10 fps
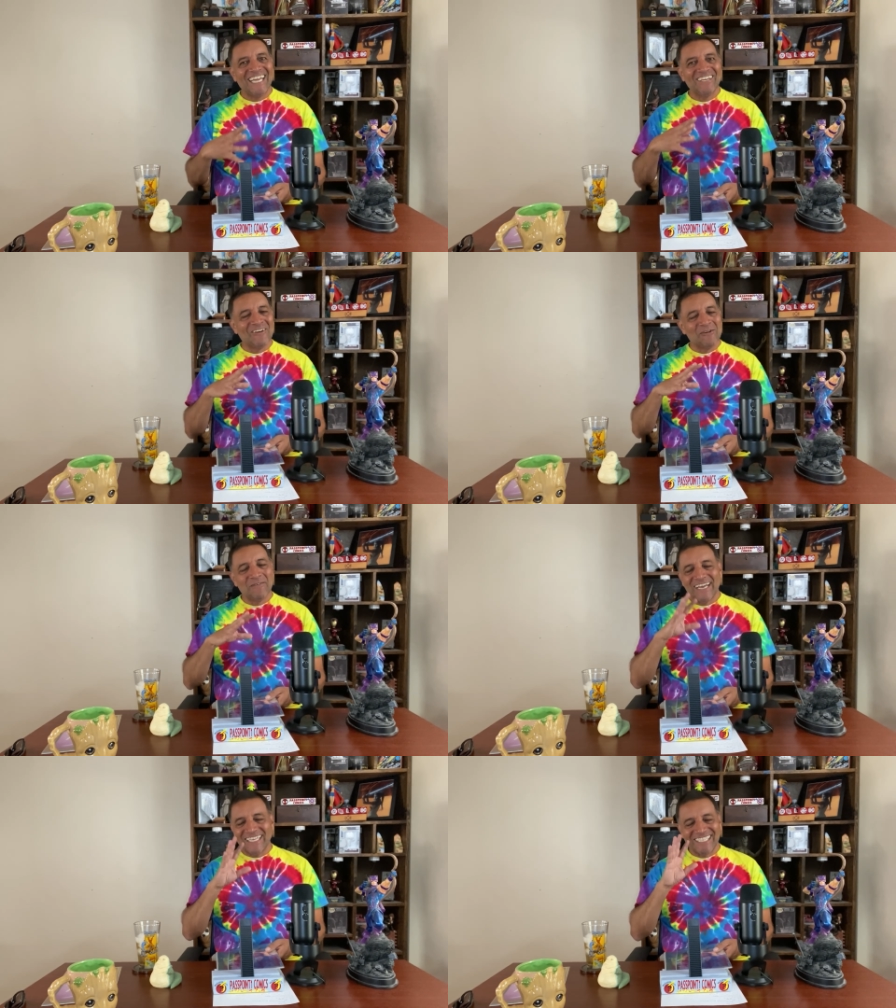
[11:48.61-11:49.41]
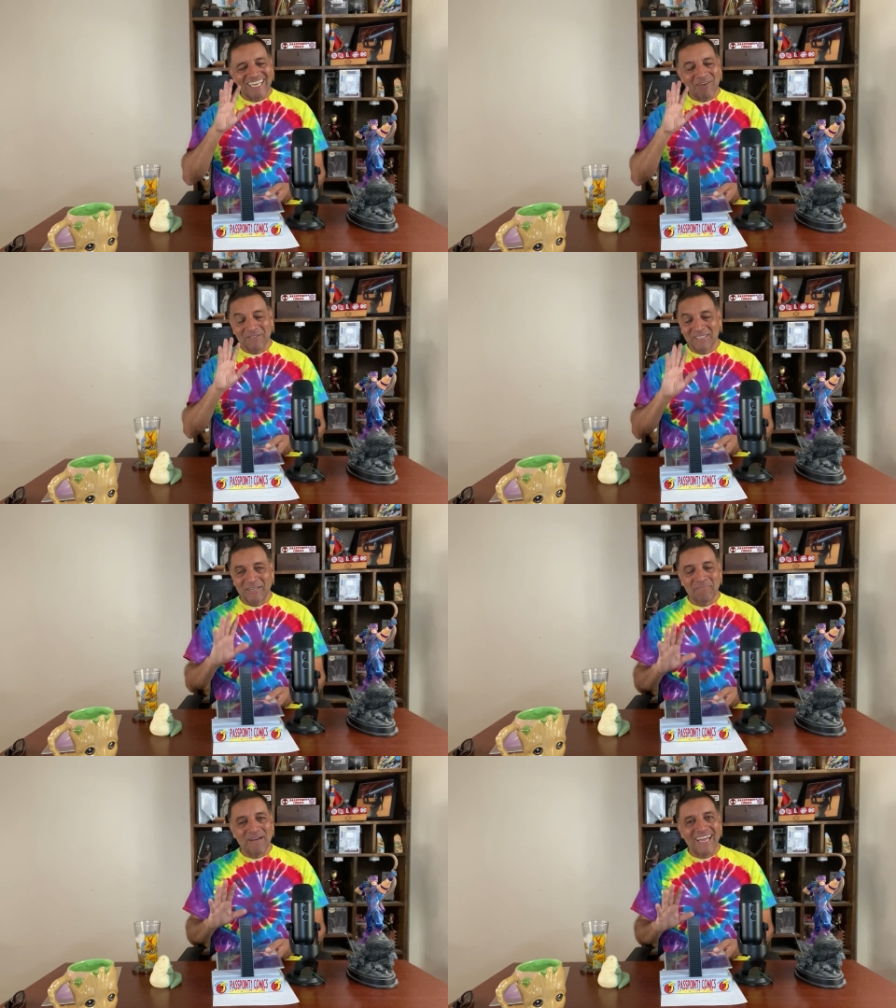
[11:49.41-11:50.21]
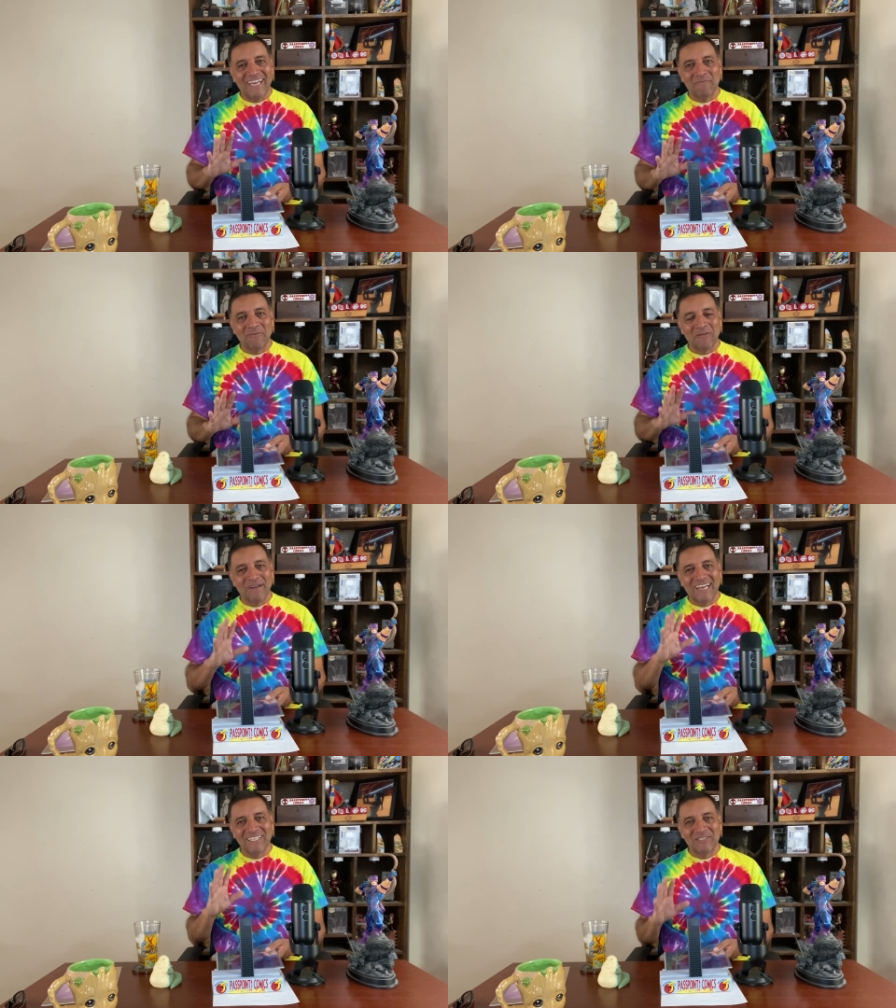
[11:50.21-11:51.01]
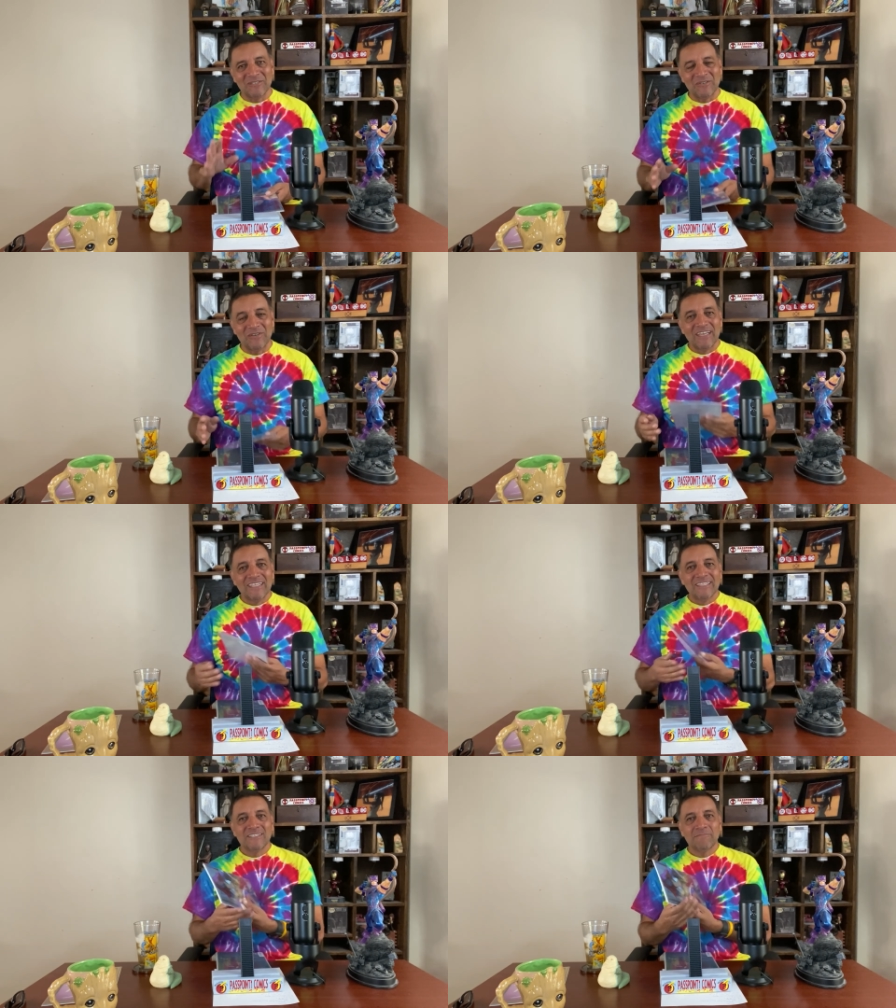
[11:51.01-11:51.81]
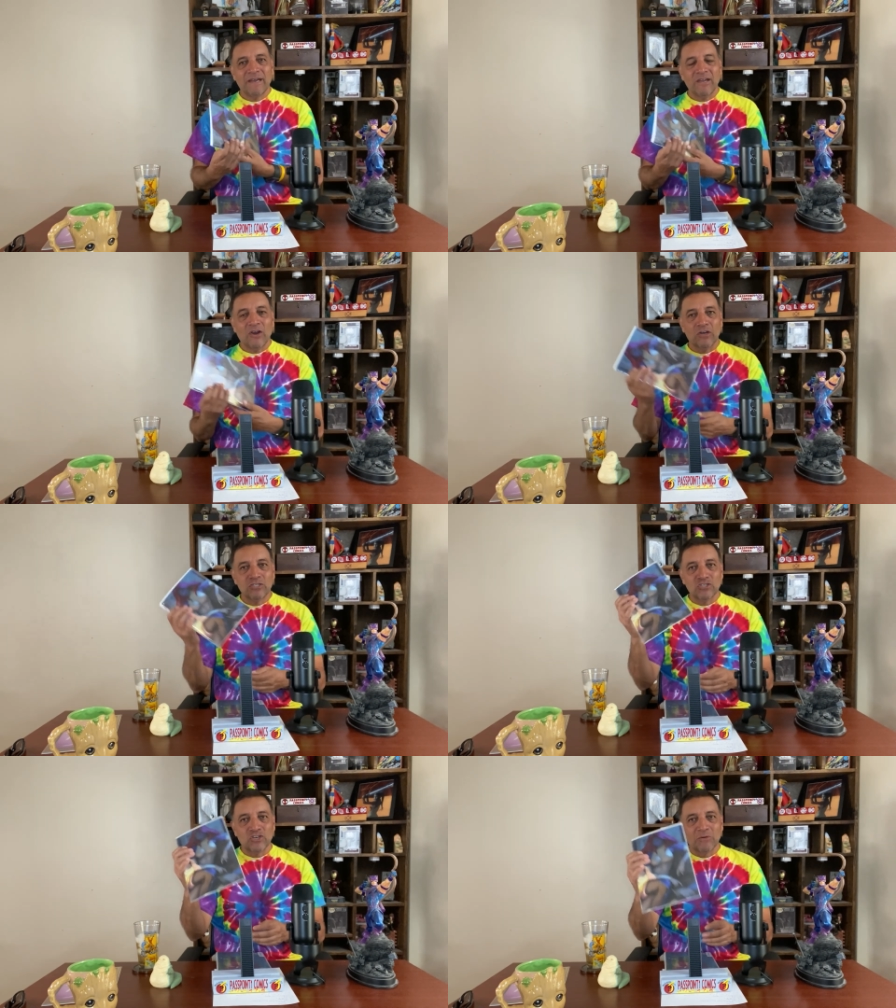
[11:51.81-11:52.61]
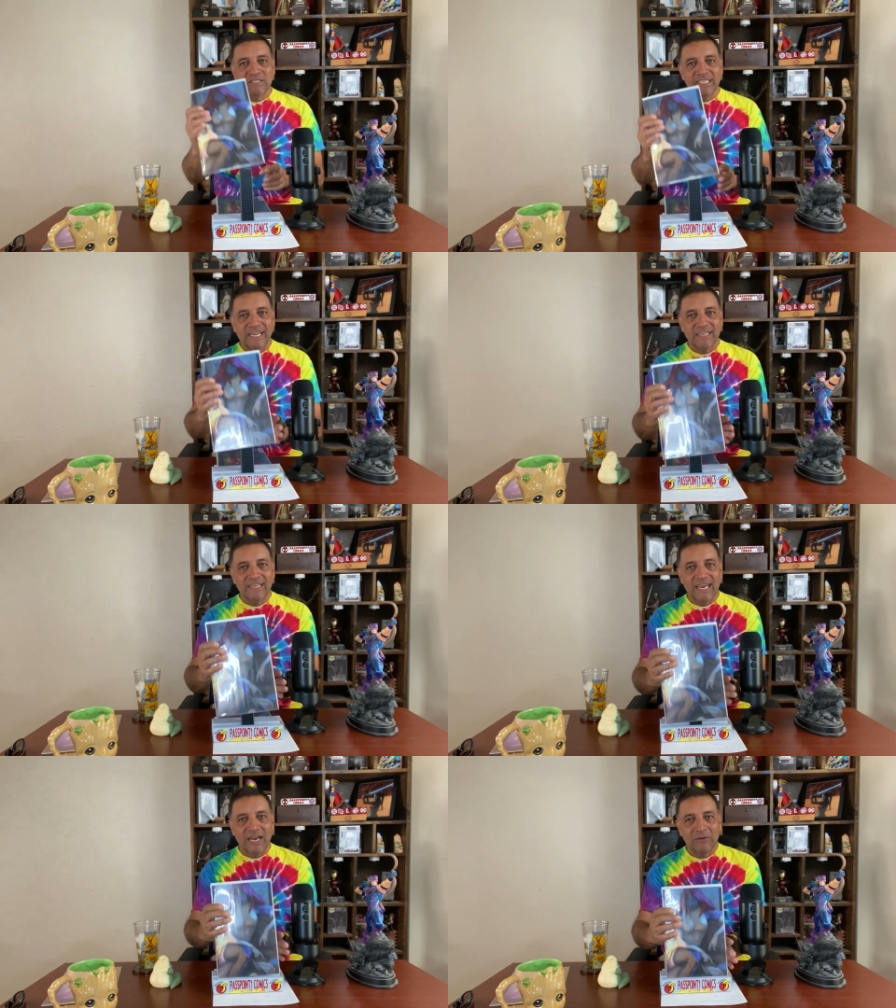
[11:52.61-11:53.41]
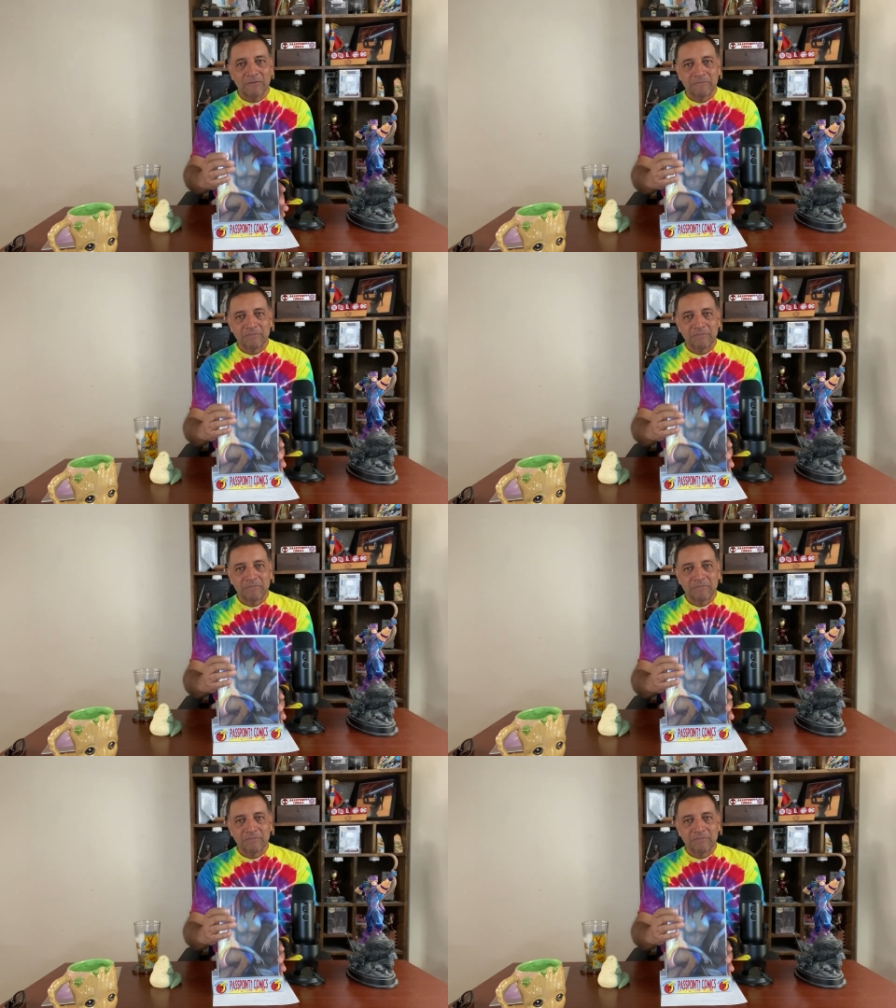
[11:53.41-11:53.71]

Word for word: I know I said I wasn't going to buy anymore, but I do. This is by Artgerm Stanley Lau.